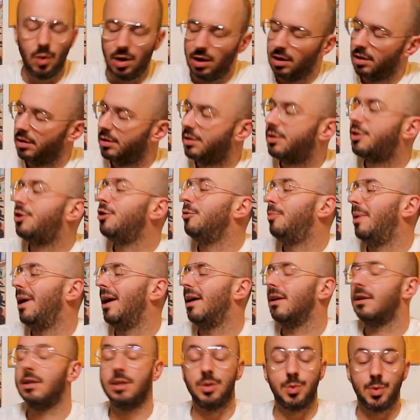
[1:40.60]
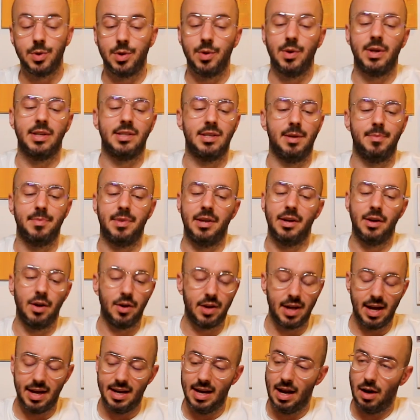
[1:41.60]
Well, too bad, because we're doing something,
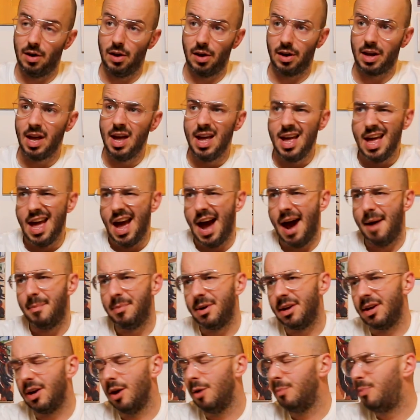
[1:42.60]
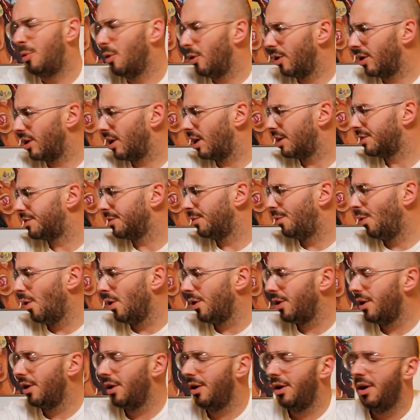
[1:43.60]
okay? Now look, I'm gonna go pour a glass of
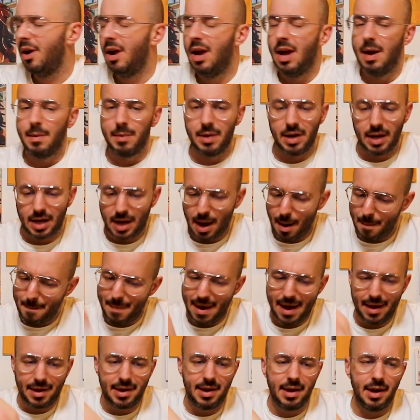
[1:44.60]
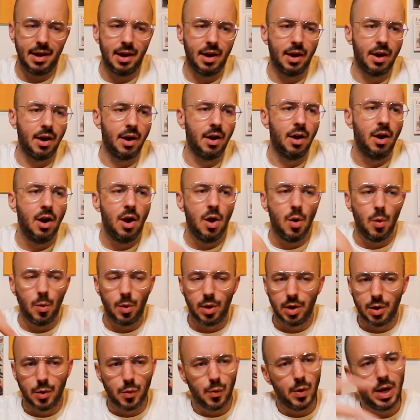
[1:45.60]
water, I'm gonna come back here,
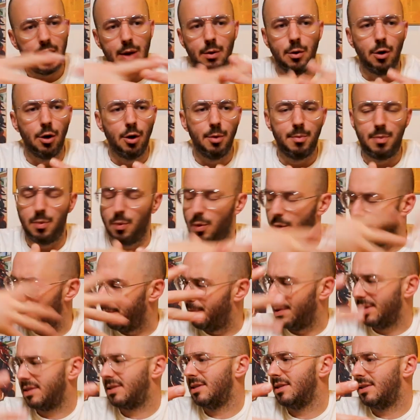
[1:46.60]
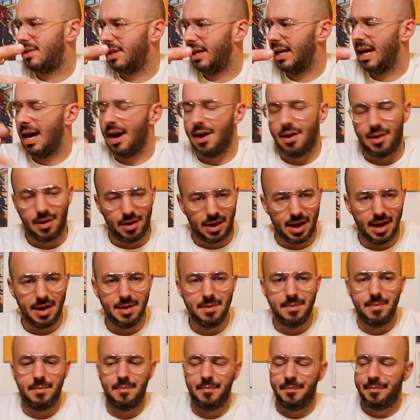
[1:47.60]
we're gonna regroup, we're gonna bust this thing out,
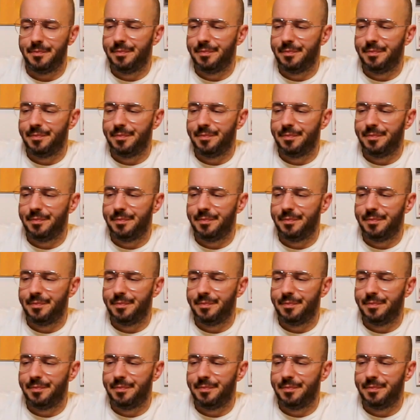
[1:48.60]
okay?